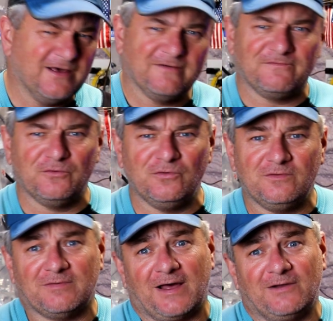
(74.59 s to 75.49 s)

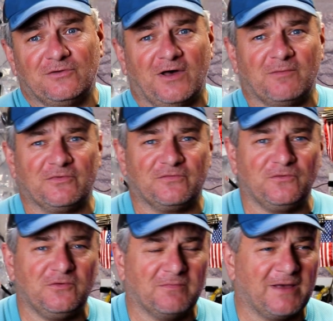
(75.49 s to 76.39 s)
Food, I don't know how much
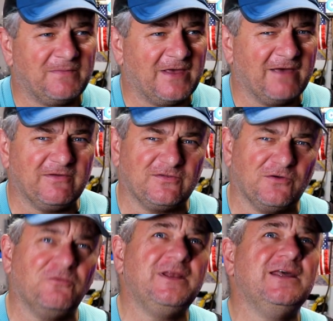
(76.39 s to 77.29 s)
food, it might be heavy.
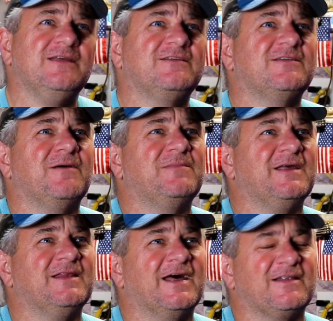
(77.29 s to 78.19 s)
So we need
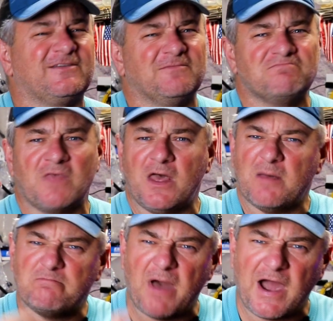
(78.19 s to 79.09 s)
something that's
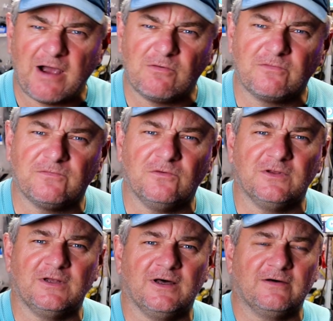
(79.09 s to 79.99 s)
powerful
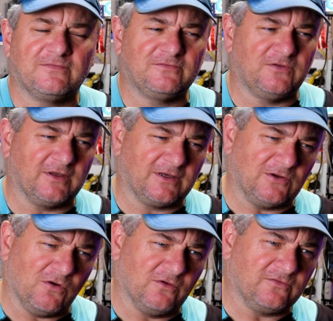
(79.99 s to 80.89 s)
enough to can
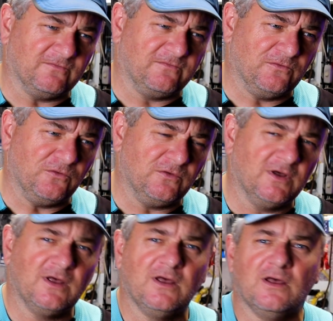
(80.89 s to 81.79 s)
haul some food.
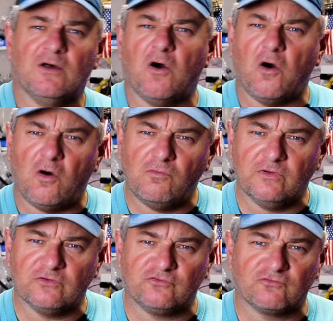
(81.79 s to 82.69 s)

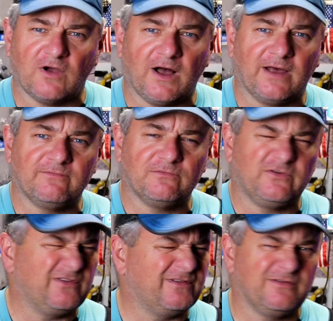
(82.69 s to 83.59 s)
All-wheel drive,
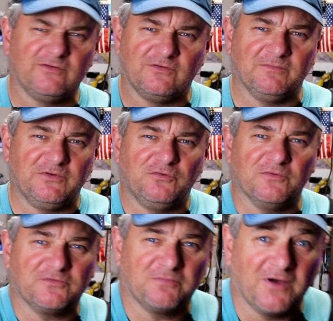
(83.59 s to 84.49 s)
which shouldn't be too
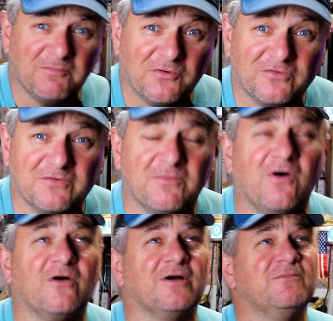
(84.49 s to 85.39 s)
much of a problem. Most of them
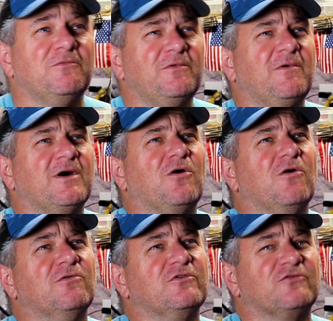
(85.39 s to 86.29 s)
are. We want
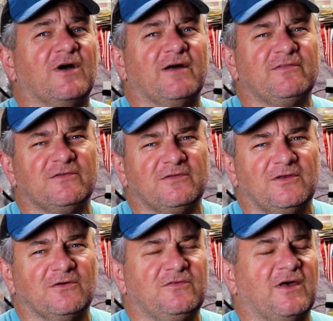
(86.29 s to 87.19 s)
all-wheel drive because,
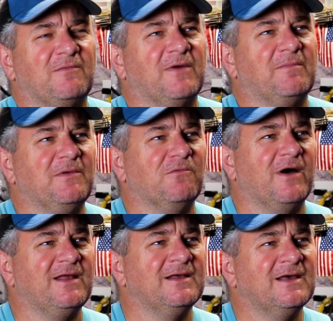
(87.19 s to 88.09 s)
you know, deck might be wet.